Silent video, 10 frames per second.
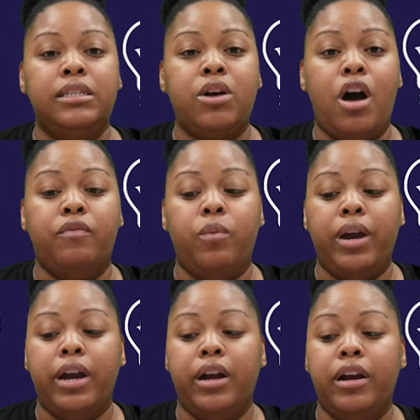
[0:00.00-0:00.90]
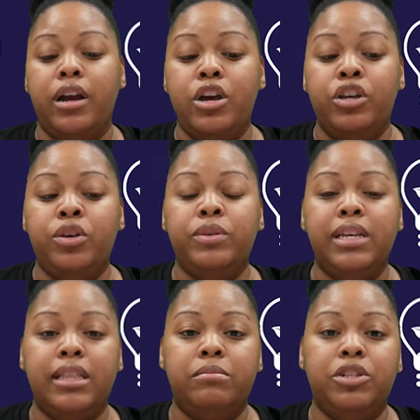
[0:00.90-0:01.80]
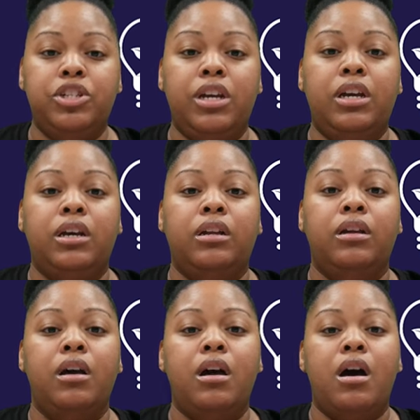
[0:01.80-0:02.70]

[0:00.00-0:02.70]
software, using the machine,